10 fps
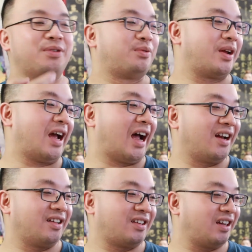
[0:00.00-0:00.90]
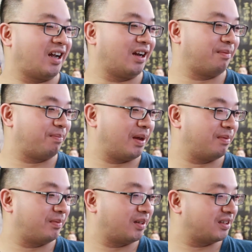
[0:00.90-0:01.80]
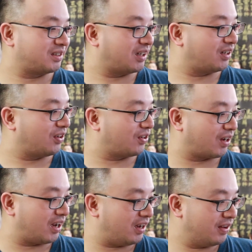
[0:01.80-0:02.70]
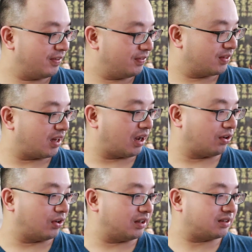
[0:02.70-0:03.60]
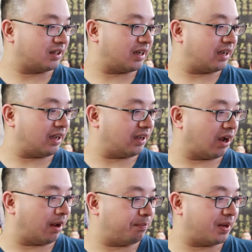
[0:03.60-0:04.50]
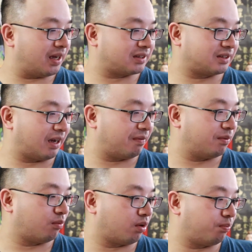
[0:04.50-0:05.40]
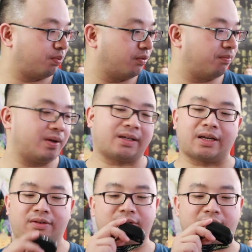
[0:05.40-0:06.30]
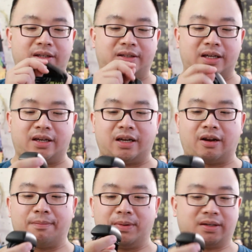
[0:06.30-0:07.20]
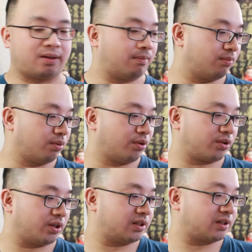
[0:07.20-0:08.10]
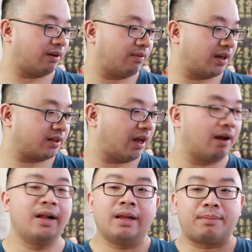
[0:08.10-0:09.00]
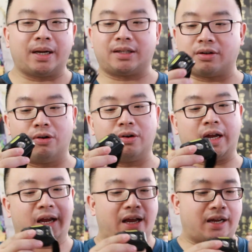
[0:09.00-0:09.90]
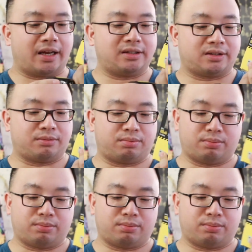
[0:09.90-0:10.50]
reality kind of beam distance. Okay? Now, it's a IPX7 waterproof, meaning that this thing cannot be submerged and stuff like that. But it's okay against the